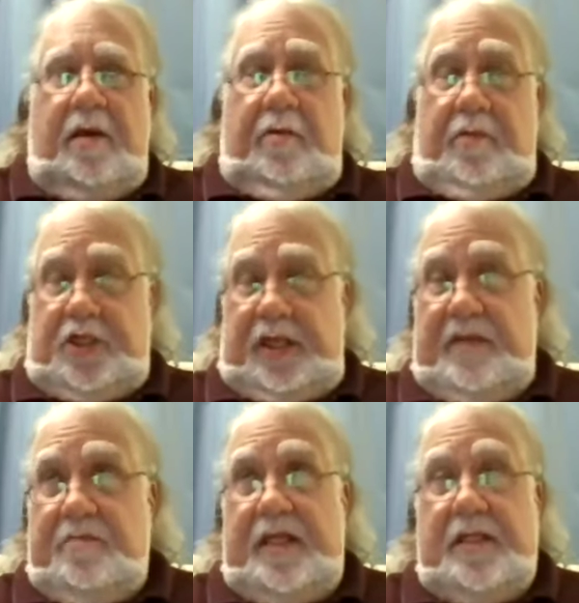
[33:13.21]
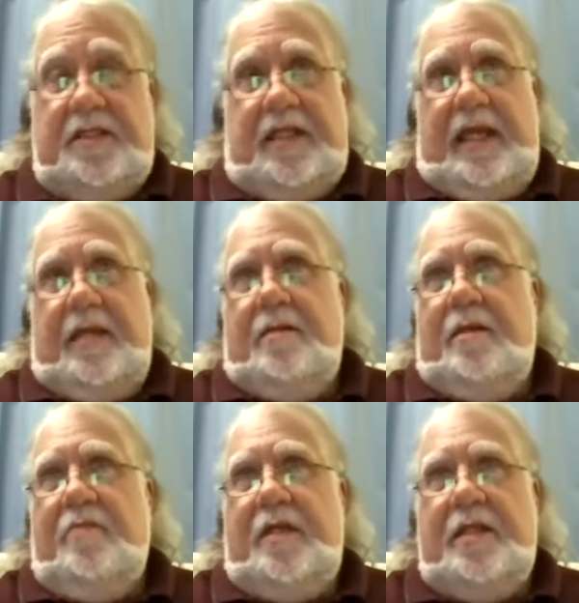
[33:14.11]
which led me to Stanton,
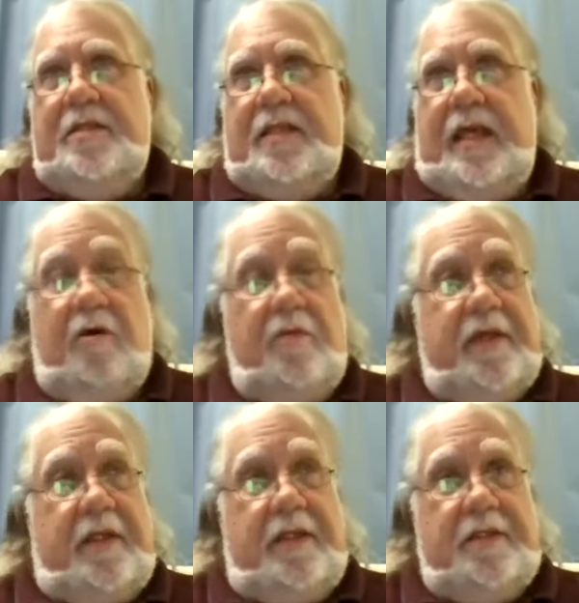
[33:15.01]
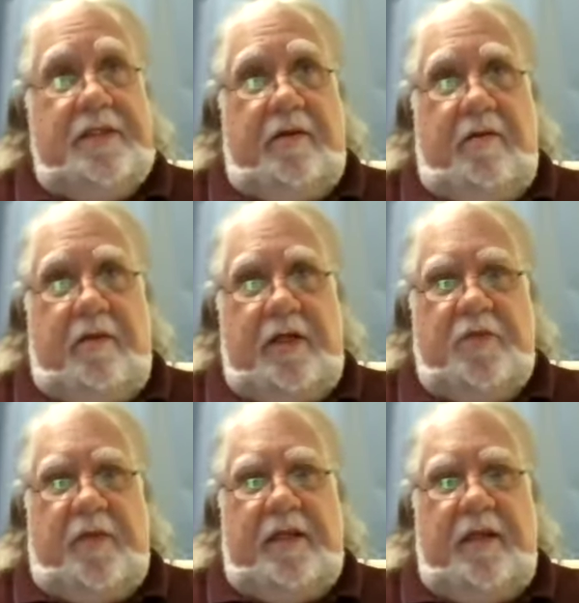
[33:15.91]
and with his help and his
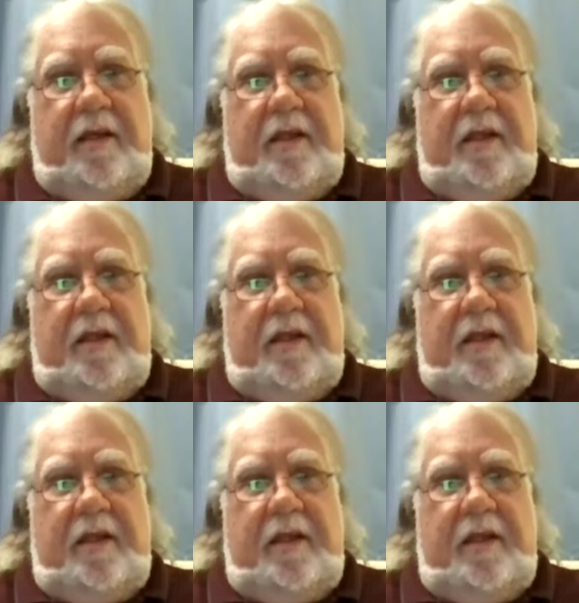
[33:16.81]
encouragement,